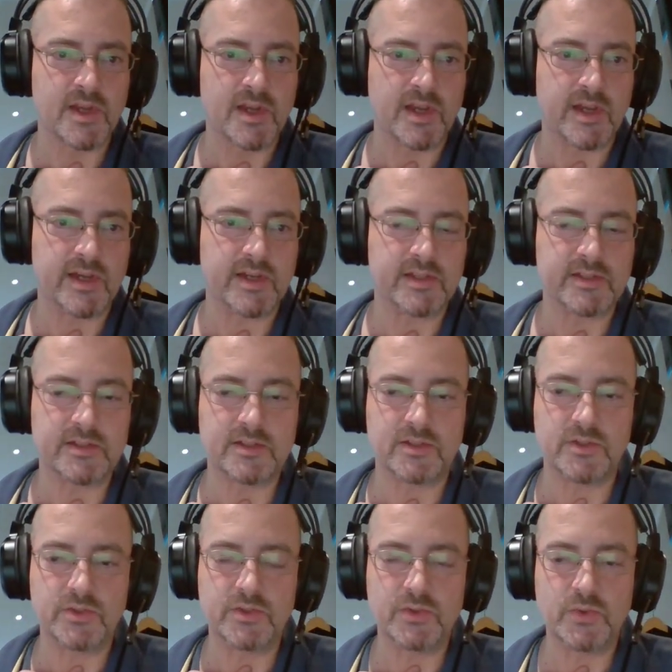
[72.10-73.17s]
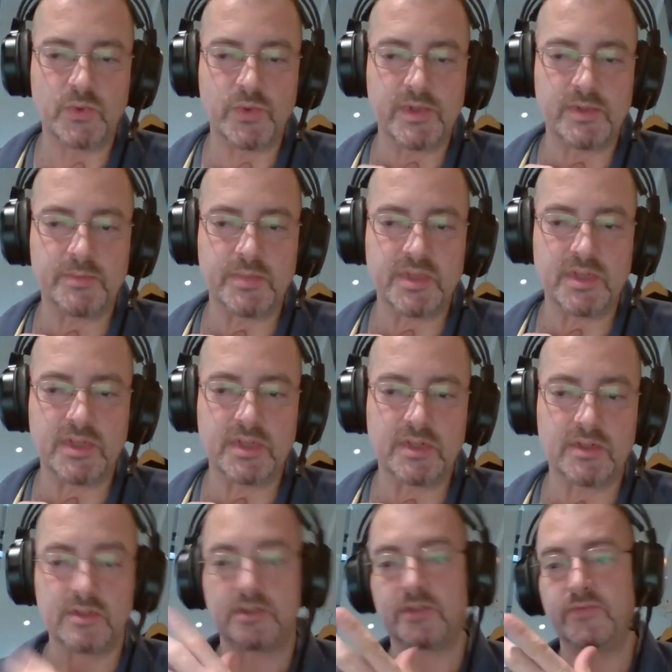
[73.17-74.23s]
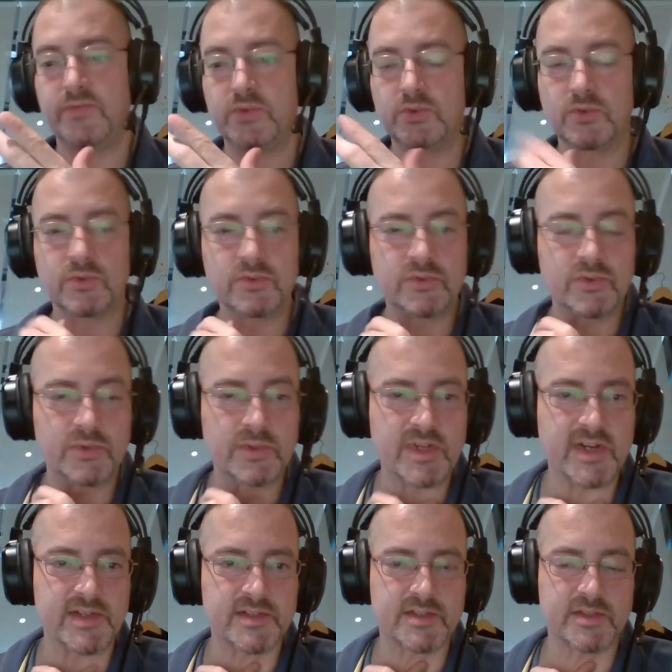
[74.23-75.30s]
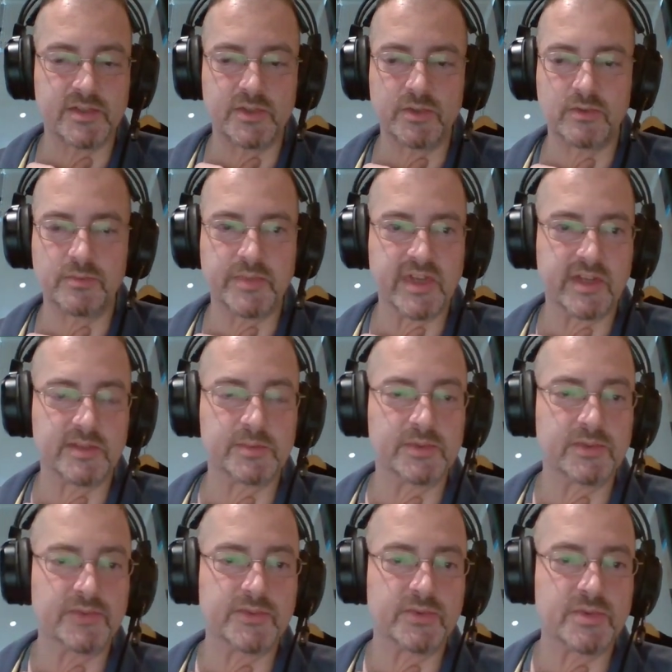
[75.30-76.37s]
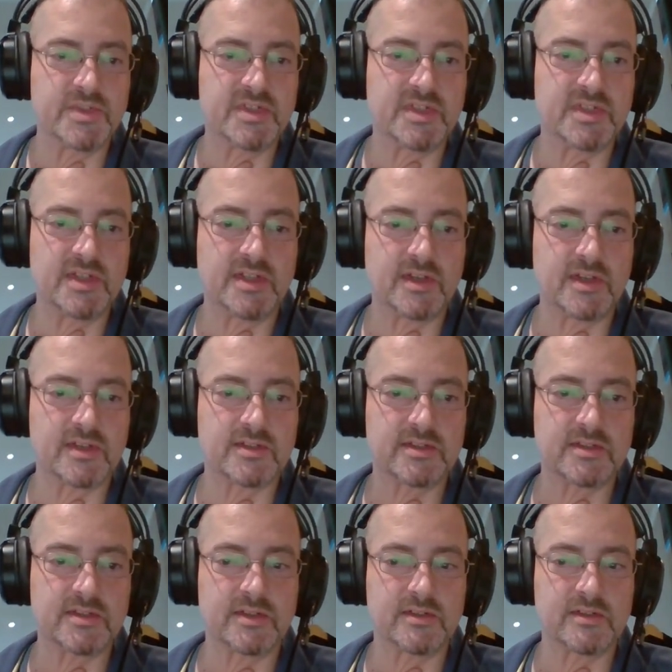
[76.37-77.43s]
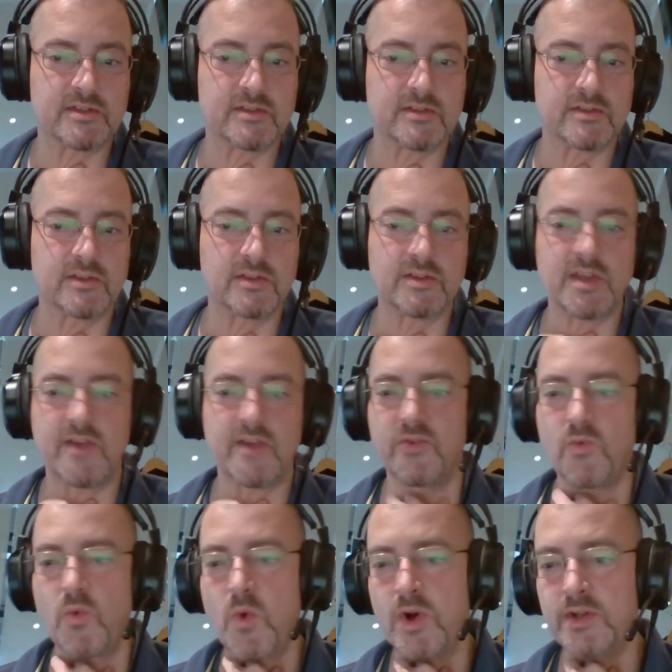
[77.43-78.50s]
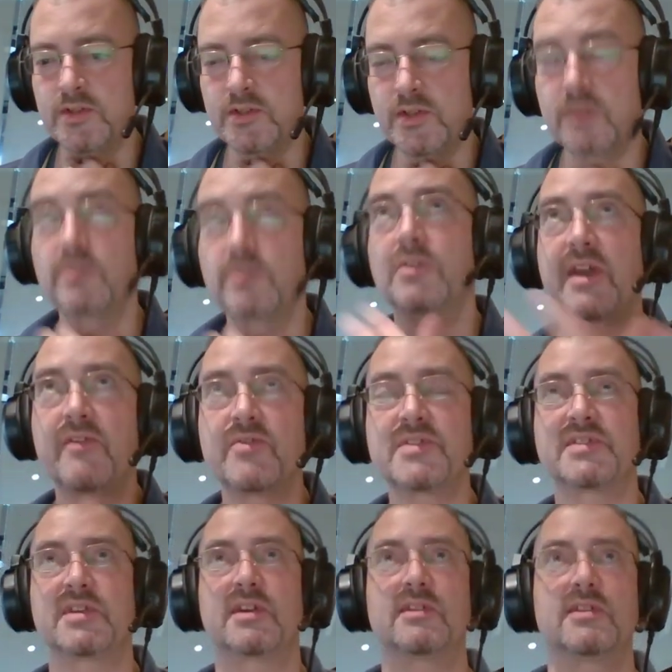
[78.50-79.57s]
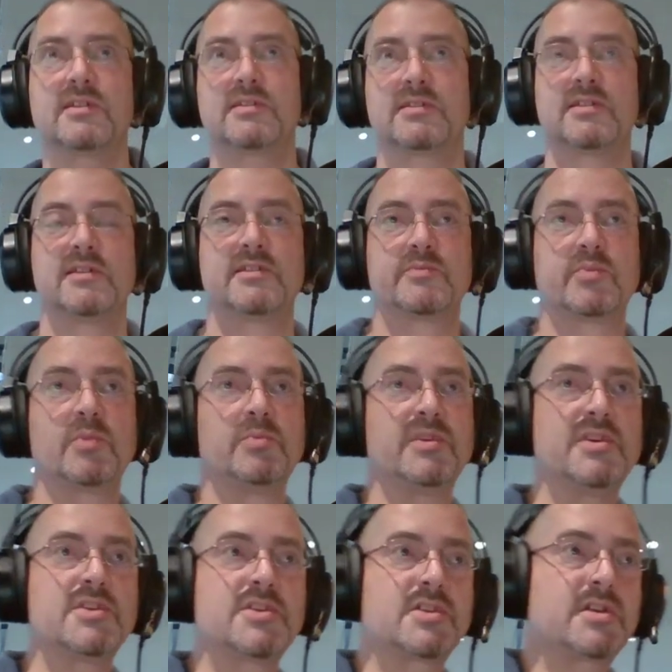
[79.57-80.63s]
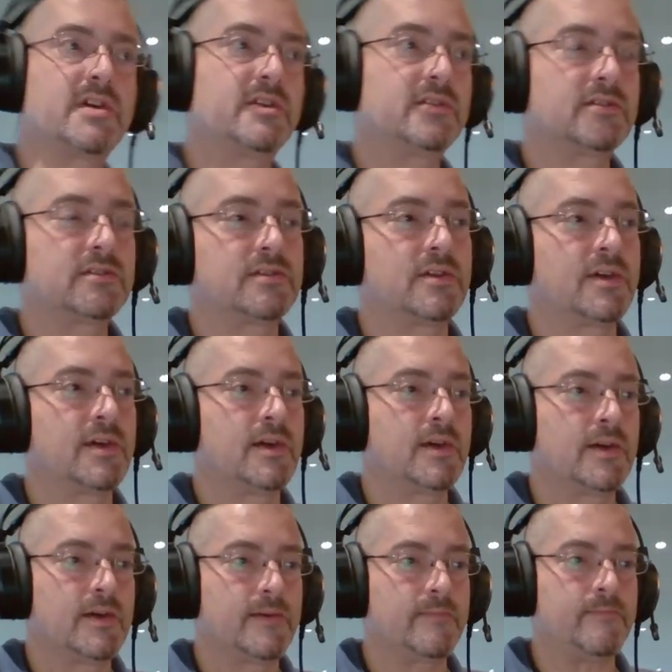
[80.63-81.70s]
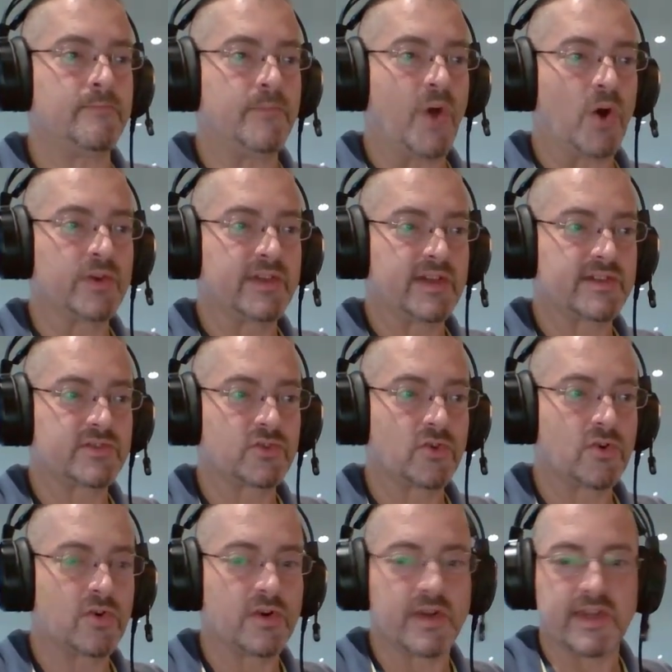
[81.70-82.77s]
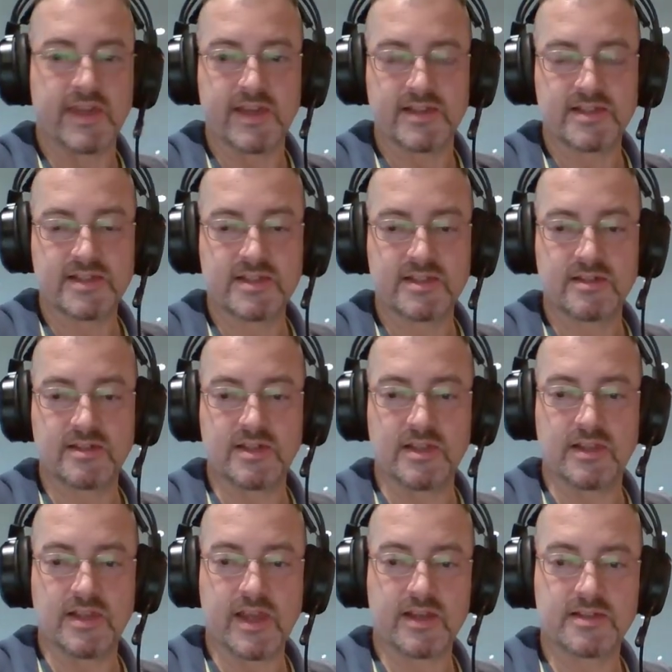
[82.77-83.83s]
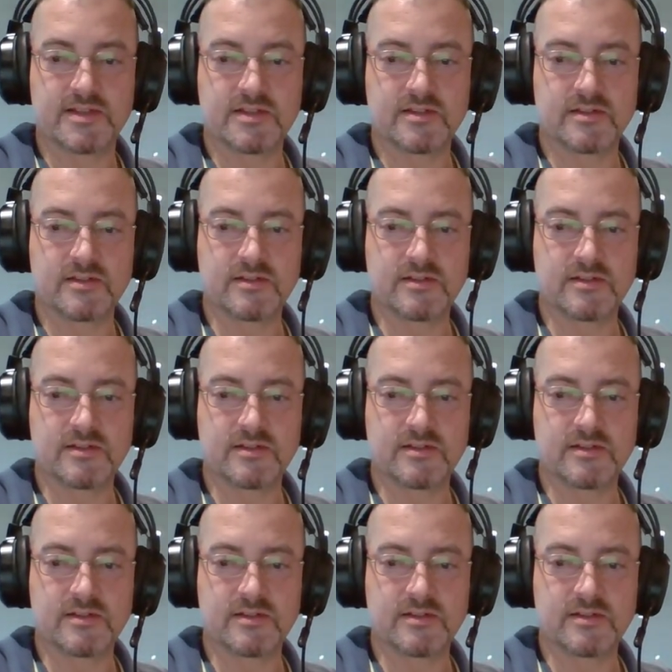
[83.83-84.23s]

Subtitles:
And you will be, if you don't know that, you'll be able to see that not everything that is published and on Nextdoor gets indexed.